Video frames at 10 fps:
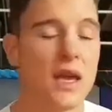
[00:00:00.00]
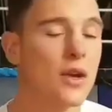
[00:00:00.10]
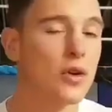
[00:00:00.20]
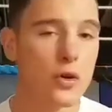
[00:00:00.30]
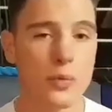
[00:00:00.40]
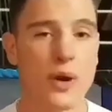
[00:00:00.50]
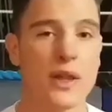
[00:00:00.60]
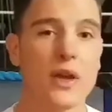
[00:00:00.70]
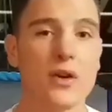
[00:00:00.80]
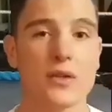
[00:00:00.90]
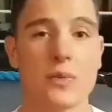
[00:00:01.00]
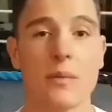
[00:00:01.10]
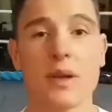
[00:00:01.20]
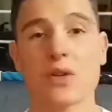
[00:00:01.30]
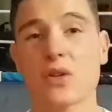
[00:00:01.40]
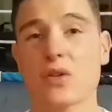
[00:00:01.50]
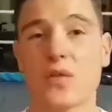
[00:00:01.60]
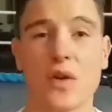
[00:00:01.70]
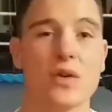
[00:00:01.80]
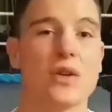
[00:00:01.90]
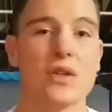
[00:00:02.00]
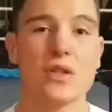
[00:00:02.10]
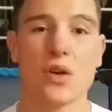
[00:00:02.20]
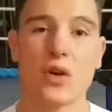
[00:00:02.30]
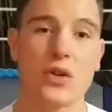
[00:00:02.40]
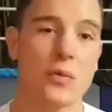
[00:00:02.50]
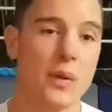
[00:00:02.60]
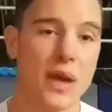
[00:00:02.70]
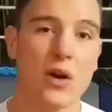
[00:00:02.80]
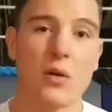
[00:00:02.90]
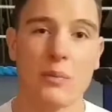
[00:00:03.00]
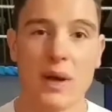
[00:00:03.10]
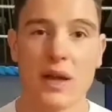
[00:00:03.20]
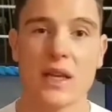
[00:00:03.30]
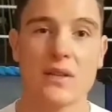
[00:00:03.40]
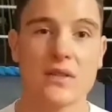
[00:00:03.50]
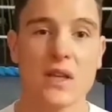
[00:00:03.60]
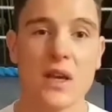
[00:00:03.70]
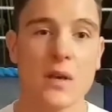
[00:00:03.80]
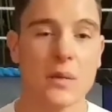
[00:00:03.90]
incorporate those but make sure you focus on your big compound lifts